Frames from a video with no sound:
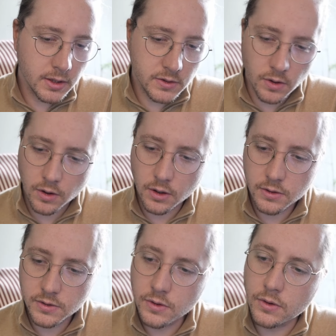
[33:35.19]
talk
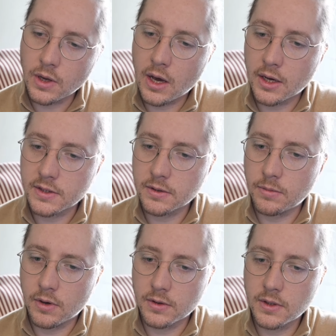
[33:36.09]
to you guys
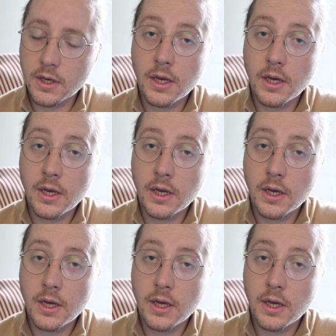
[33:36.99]
about